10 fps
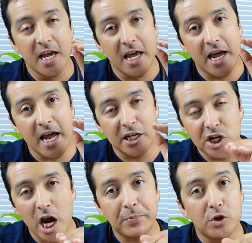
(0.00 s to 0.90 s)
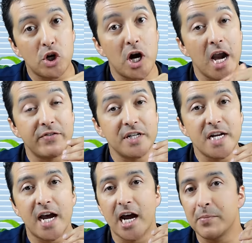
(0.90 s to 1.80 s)
uh, a chapter every
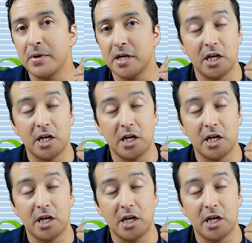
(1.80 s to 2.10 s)
time.